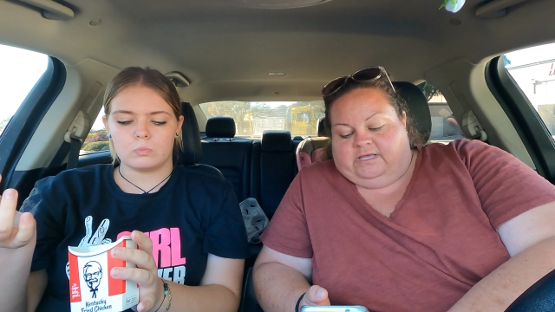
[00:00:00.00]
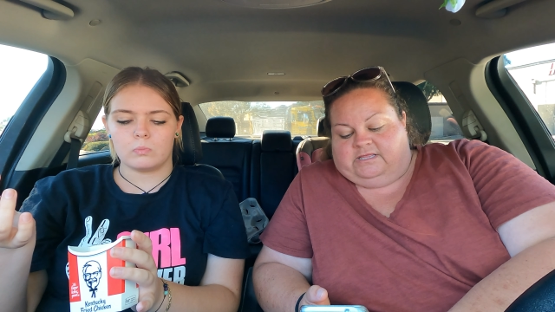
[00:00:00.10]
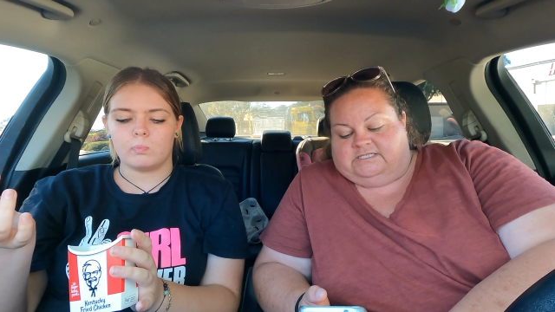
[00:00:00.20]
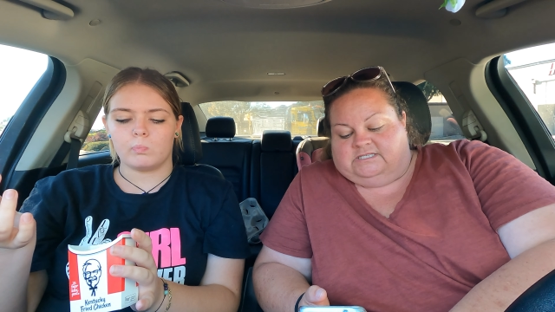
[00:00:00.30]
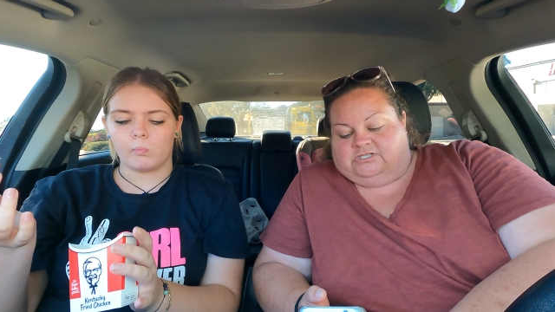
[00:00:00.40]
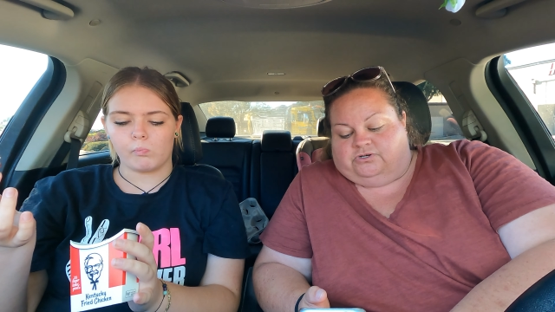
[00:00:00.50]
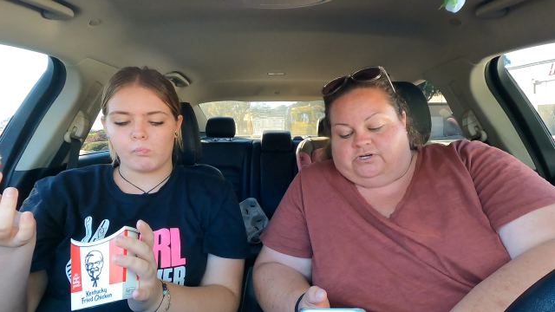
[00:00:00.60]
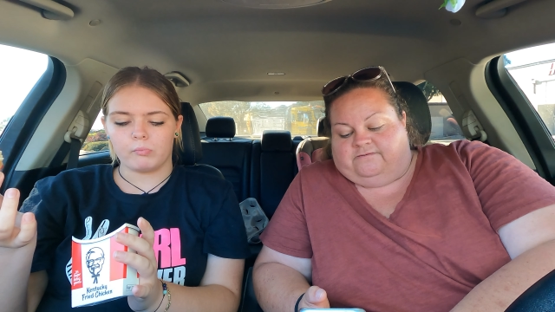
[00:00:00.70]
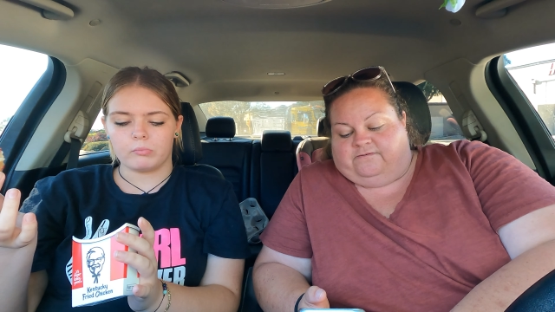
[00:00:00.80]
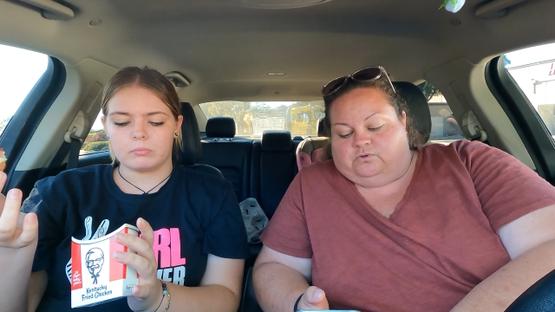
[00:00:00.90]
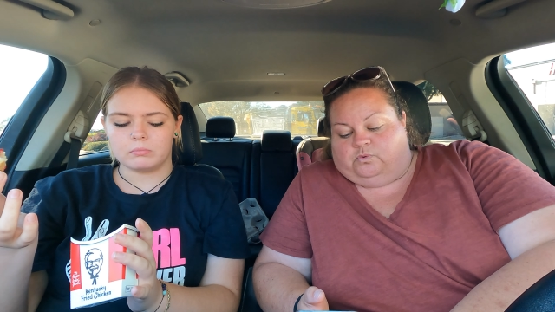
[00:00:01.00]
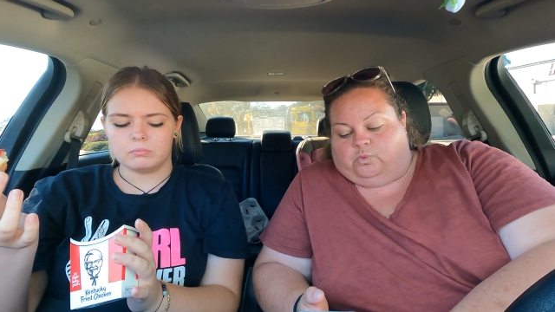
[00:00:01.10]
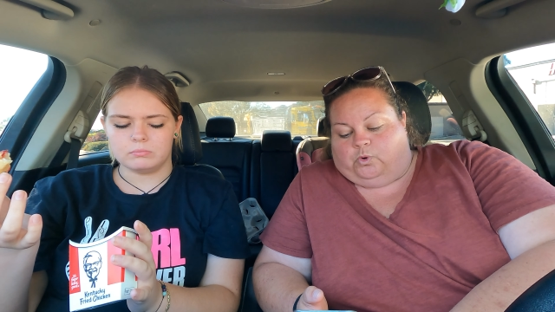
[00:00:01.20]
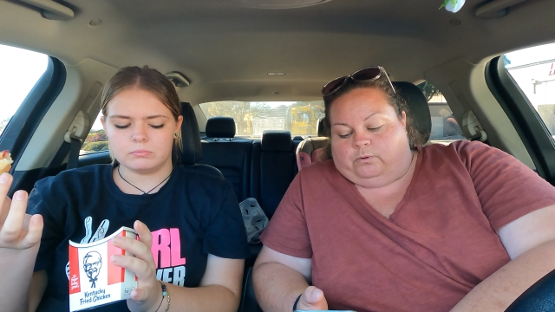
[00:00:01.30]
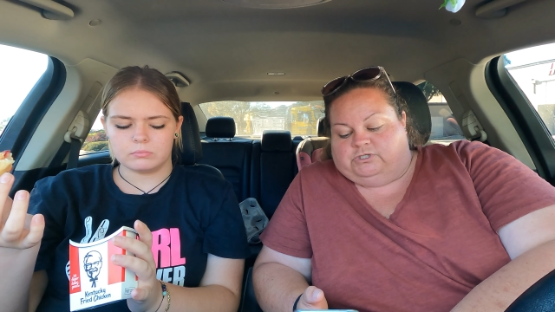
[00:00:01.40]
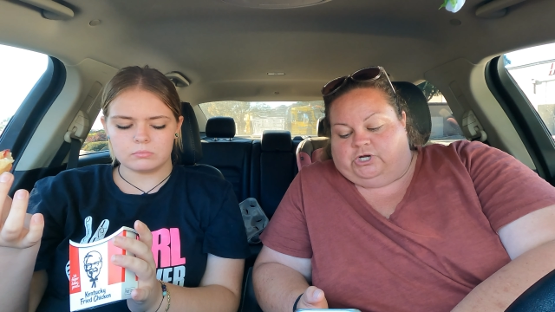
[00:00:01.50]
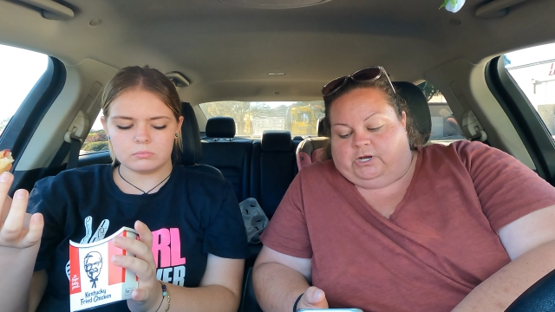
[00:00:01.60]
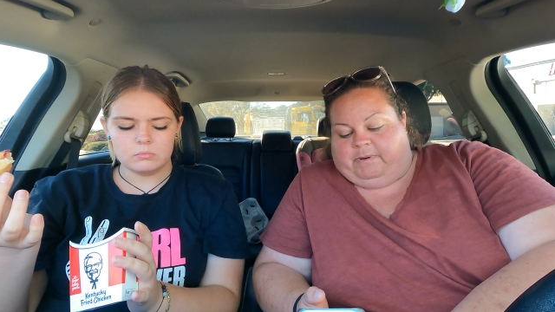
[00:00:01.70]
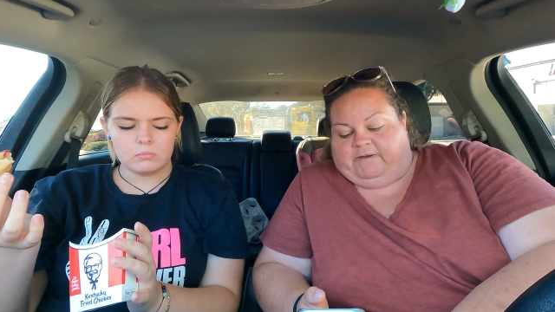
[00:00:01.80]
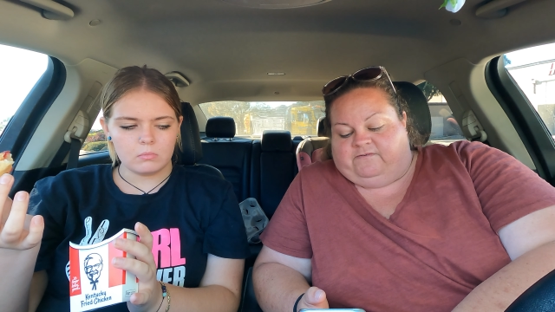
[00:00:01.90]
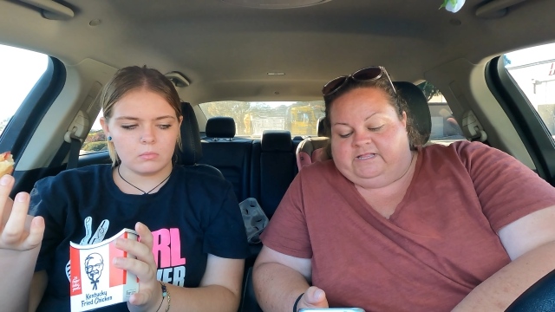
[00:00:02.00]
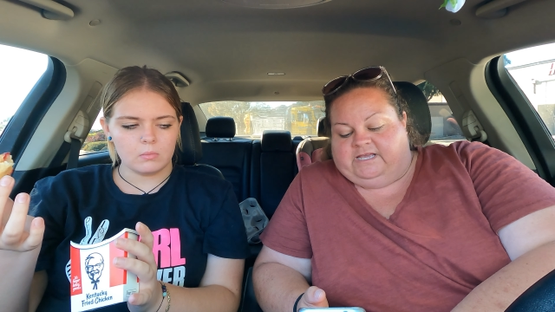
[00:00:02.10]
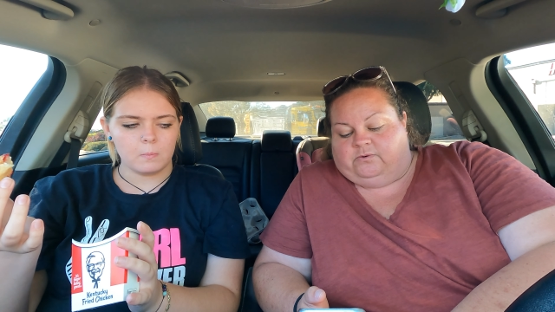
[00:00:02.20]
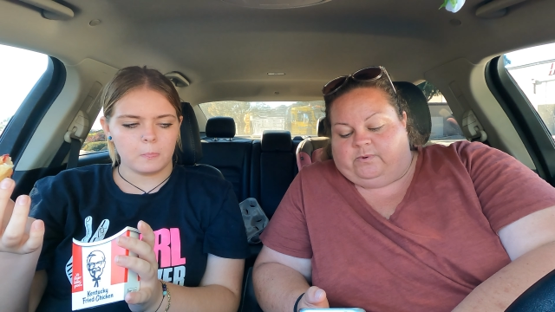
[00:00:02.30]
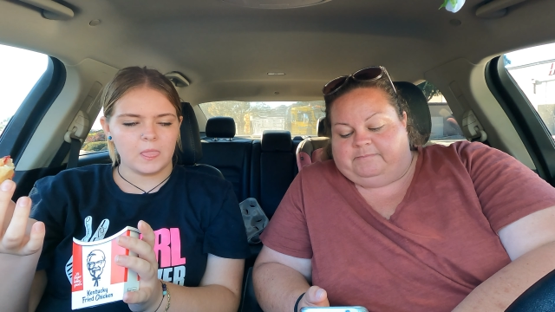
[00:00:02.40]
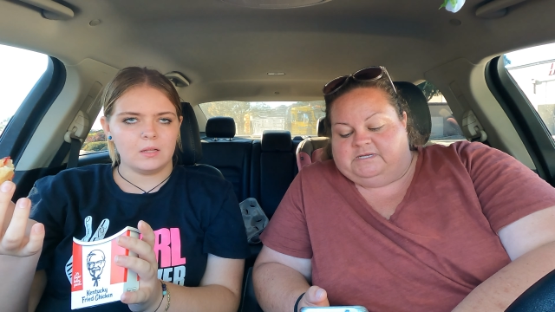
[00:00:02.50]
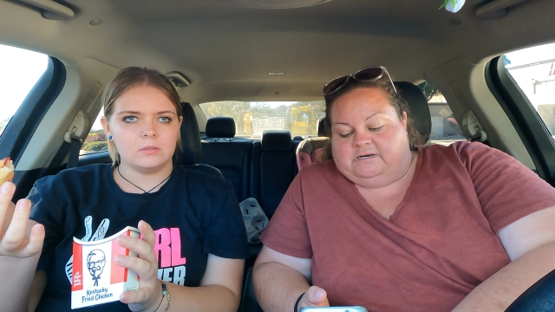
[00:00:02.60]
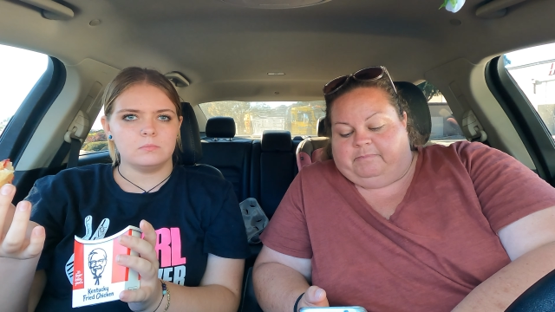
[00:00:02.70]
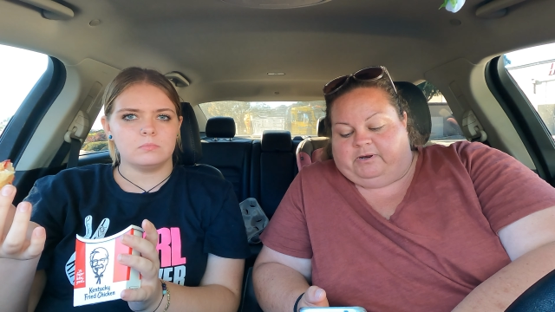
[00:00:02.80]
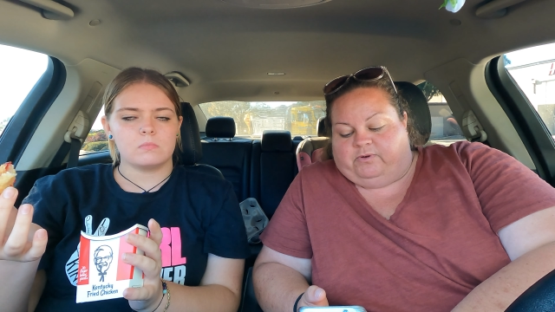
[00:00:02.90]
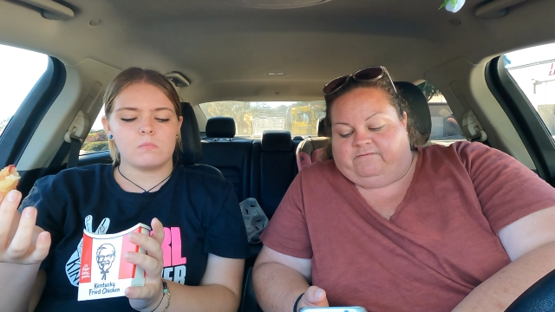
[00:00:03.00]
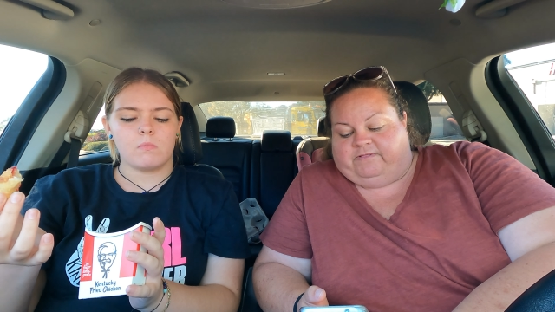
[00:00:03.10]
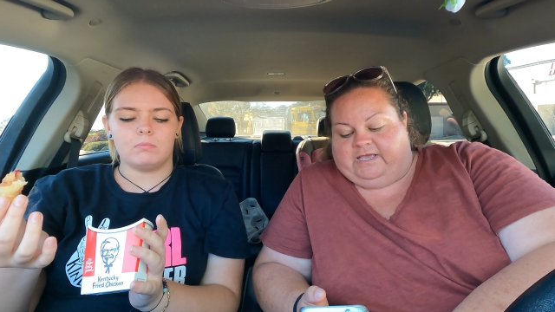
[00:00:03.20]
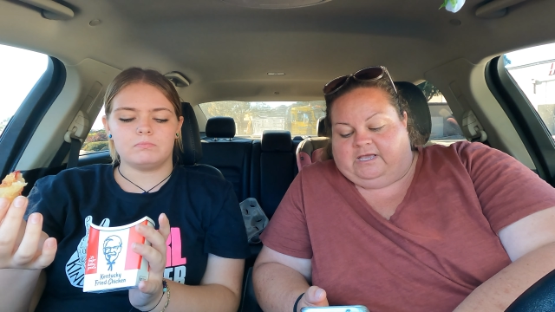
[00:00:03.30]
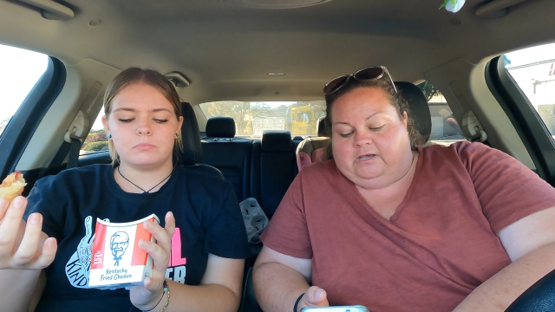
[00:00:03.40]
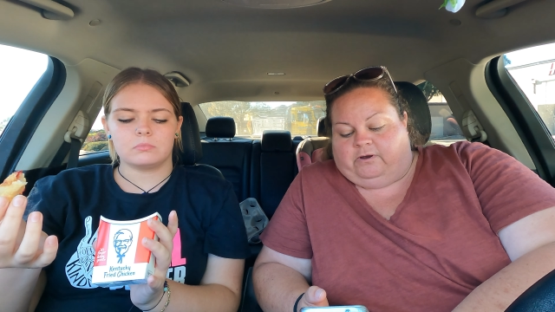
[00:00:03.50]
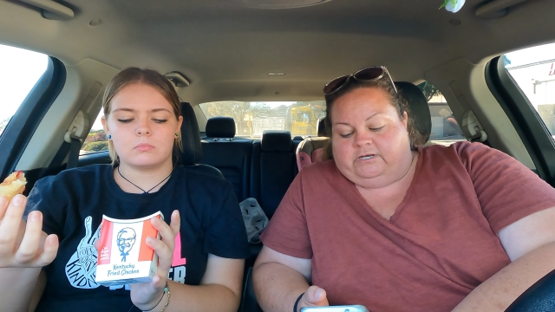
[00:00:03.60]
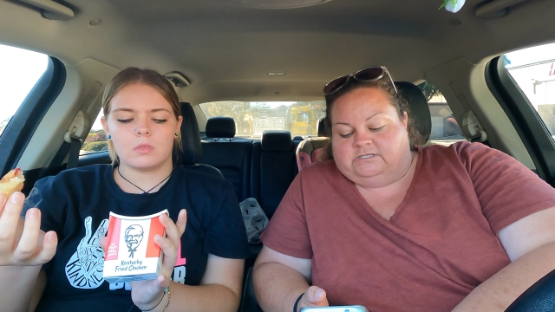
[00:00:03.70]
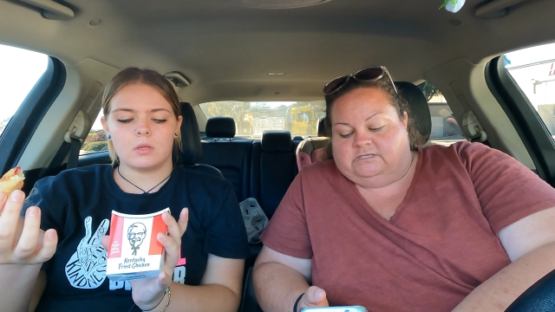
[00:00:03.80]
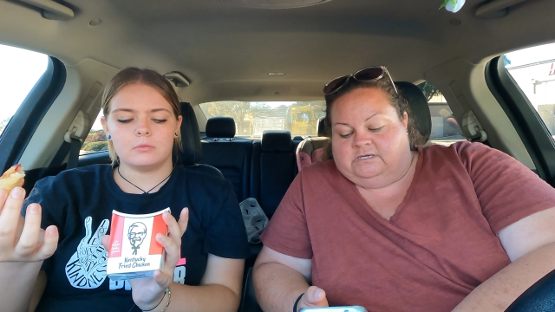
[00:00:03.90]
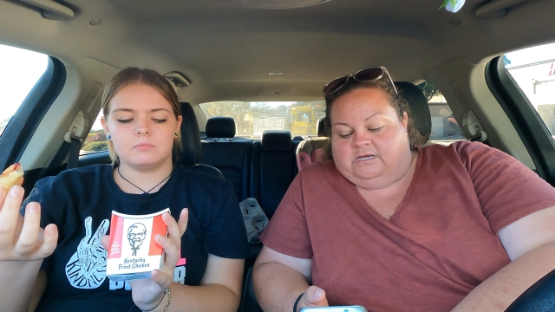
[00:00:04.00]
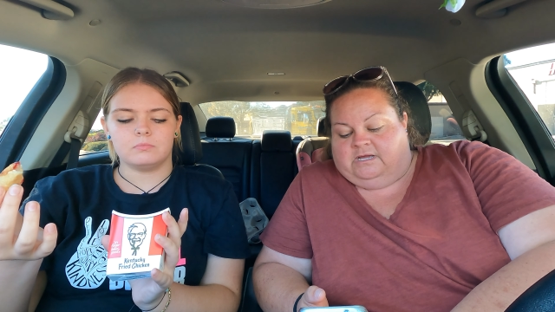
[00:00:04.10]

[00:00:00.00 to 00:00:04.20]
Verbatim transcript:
Speaker 1: This dessert is filled with warm cherry pie filling and wrapped in a buttery flaky crust.